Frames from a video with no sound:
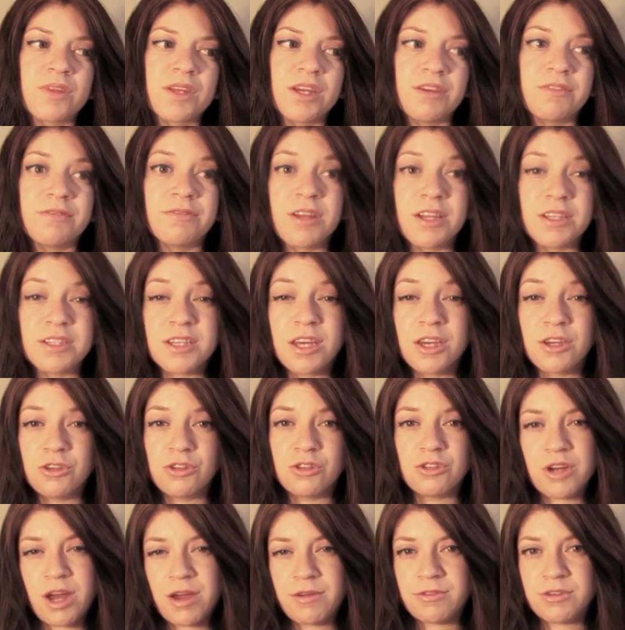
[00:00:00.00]
If let's say you
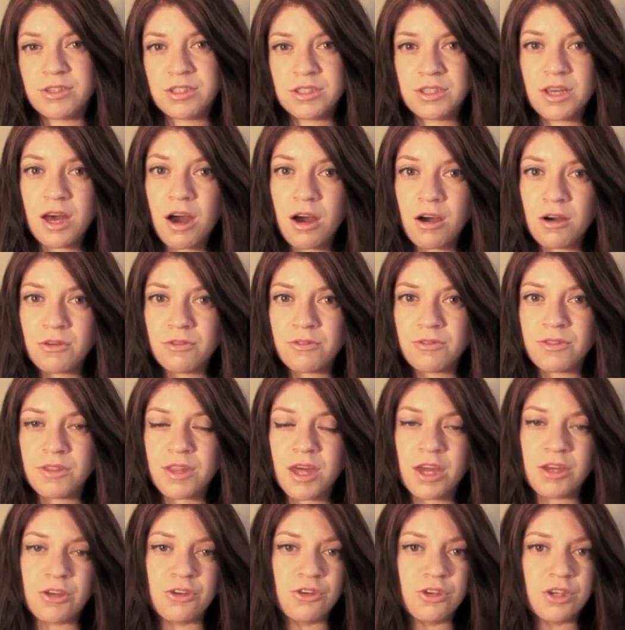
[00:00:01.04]
drive yourself,
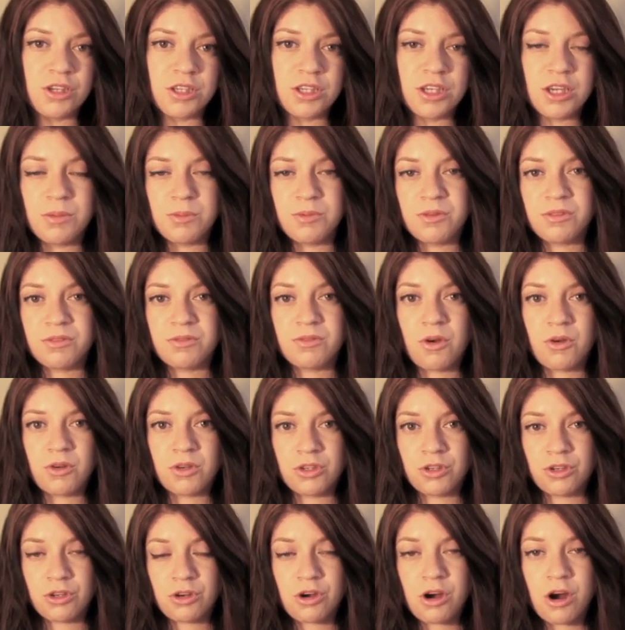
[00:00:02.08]
then you can keep your phone
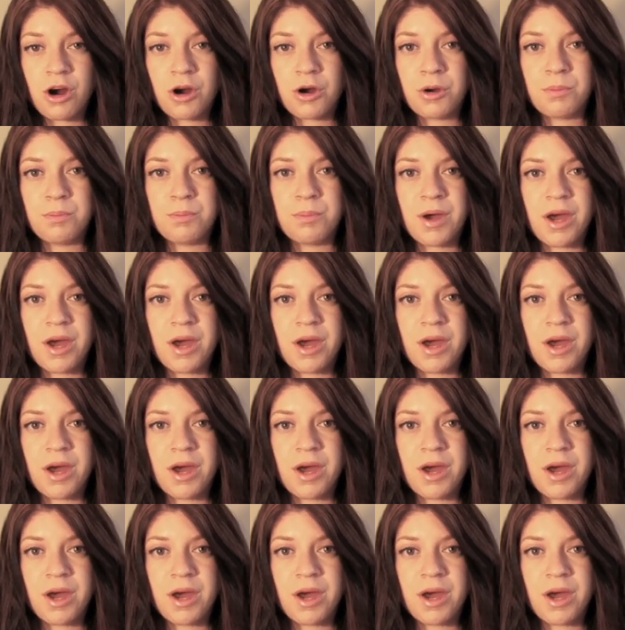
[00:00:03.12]
in your car.